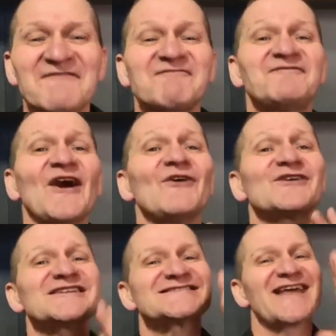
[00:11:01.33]

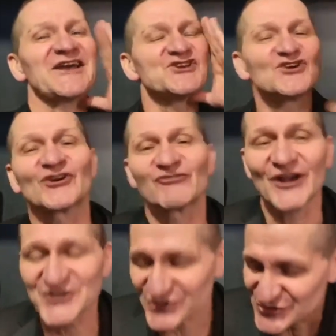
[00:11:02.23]
focused that you
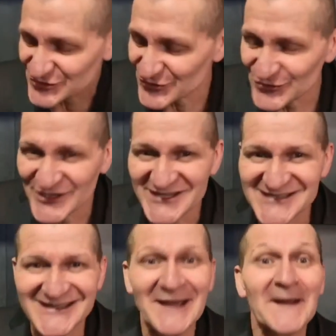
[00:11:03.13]
crushed your to-do list
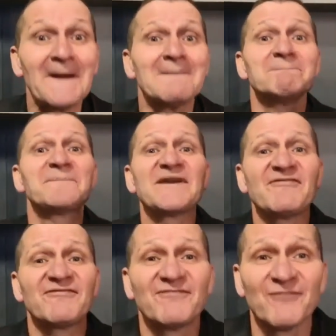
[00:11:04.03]

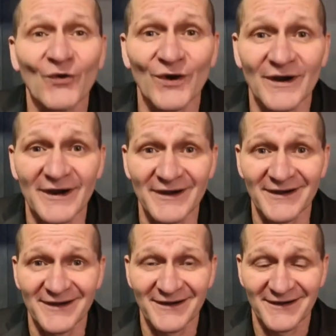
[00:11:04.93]
before
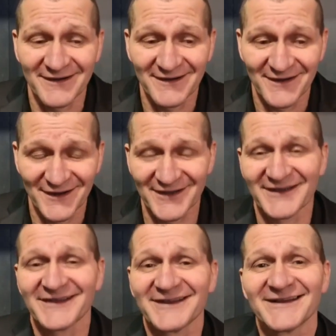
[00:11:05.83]

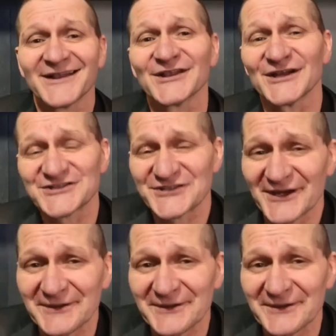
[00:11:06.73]
lunchtime?